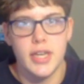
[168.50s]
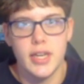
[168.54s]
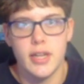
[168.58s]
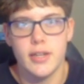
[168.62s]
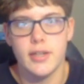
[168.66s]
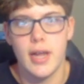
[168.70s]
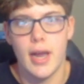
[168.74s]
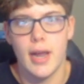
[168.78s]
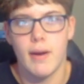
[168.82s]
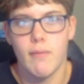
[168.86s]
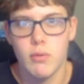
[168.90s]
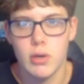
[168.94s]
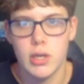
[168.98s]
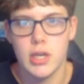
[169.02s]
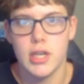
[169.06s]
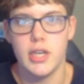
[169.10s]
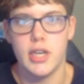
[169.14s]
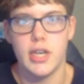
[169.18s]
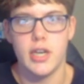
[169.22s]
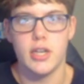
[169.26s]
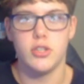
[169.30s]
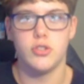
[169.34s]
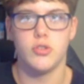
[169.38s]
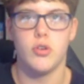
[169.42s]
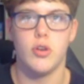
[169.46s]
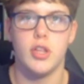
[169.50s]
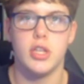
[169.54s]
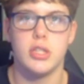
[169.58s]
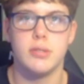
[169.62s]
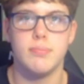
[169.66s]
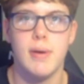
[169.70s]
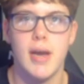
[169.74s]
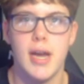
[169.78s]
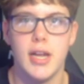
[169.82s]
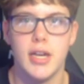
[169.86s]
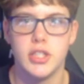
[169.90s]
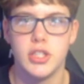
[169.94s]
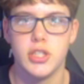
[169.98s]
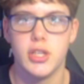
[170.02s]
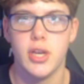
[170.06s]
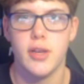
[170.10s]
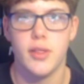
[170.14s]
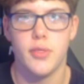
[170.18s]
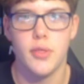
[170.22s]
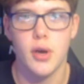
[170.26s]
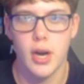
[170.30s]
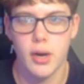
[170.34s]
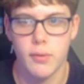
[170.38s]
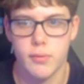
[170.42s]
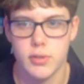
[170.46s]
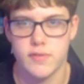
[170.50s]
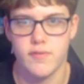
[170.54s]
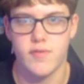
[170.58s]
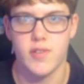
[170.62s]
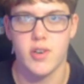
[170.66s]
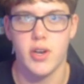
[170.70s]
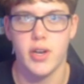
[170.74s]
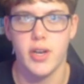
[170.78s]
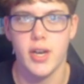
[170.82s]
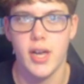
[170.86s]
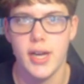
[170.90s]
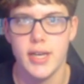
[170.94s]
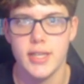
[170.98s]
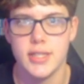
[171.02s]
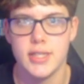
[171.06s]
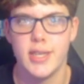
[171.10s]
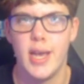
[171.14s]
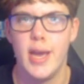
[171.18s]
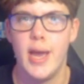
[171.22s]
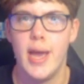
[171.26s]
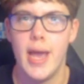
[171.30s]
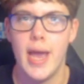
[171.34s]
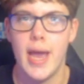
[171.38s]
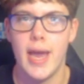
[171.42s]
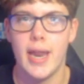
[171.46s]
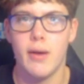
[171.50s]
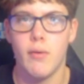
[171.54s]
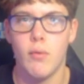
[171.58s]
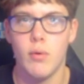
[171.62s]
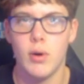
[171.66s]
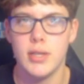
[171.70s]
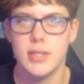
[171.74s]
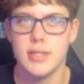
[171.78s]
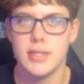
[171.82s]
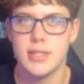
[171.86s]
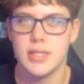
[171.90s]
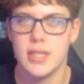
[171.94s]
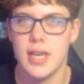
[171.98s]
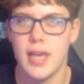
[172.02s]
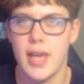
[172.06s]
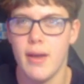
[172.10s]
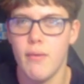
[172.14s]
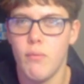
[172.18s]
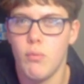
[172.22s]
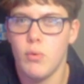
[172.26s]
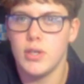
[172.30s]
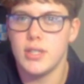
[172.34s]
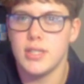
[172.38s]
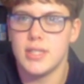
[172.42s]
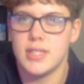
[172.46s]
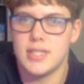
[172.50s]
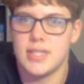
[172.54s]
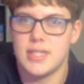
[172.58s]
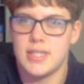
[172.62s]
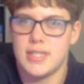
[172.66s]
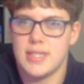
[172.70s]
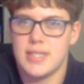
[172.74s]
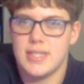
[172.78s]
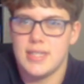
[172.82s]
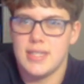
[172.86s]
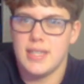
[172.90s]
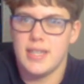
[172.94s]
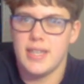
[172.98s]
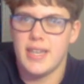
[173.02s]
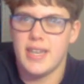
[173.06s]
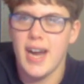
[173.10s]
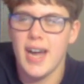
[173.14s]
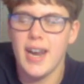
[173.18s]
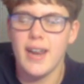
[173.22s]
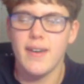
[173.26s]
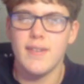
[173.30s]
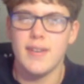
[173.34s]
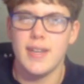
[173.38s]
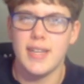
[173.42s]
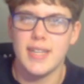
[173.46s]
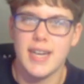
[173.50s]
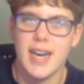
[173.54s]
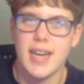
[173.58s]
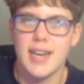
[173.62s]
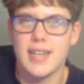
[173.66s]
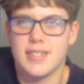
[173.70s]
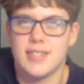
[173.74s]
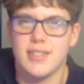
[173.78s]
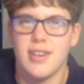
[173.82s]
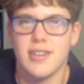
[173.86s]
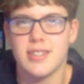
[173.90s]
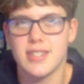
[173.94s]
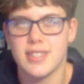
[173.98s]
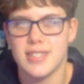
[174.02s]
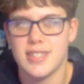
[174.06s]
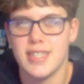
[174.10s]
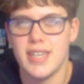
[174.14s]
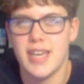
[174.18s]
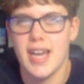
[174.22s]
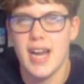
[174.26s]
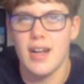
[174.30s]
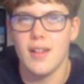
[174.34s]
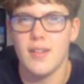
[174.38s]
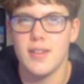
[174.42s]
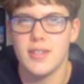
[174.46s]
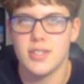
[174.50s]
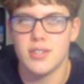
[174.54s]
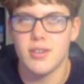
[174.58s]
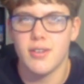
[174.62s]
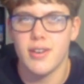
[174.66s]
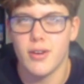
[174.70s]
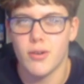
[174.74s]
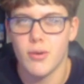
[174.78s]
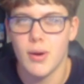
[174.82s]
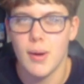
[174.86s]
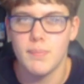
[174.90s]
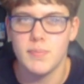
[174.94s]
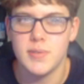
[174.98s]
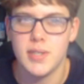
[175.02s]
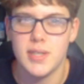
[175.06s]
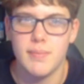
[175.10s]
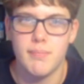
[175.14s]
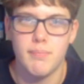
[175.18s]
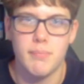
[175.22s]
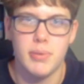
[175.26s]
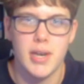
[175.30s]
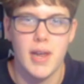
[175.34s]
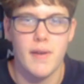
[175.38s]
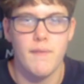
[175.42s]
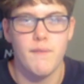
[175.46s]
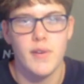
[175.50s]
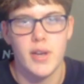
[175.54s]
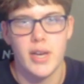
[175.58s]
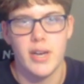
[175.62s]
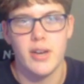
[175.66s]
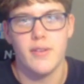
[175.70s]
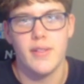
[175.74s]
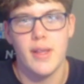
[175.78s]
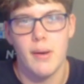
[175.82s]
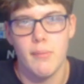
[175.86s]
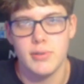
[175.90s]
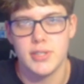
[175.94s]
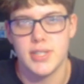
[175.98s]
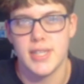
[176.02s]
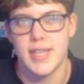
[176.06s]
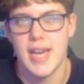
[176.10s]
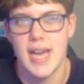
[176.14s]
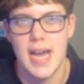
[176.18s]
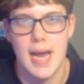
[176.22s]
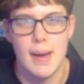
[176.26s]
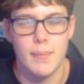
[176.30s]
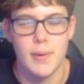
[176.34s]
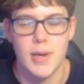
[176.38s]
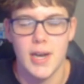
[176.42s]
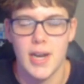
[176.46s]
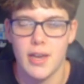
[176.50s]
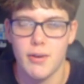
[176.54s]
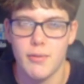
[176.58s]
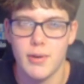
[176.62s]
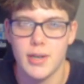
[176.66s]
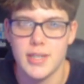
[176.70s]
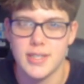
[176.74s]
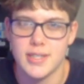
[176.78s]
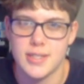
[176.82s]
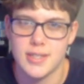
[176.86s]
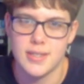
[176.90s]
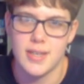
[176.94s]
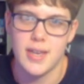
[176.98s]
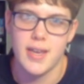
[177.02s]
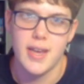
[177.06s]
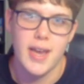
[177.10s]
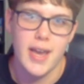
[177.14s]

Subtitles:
I really did enjoy this match. Thought it was very nice, and it kind of sucked to see Aleister interrupt it, but I figured that was going to happen anyways.